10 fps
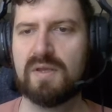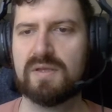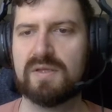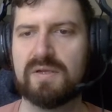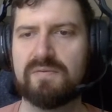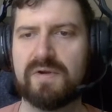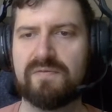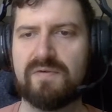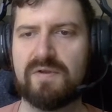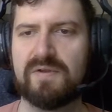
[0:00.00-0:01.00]
Get rid
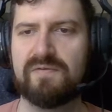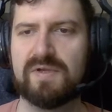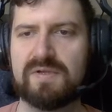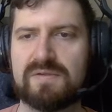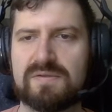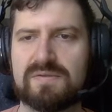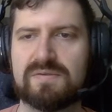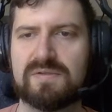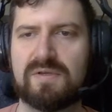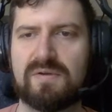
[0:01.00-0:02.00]
of all of it.
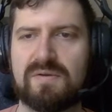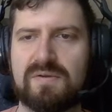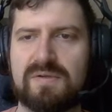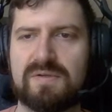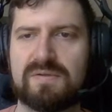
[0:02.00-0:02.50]
It's gone.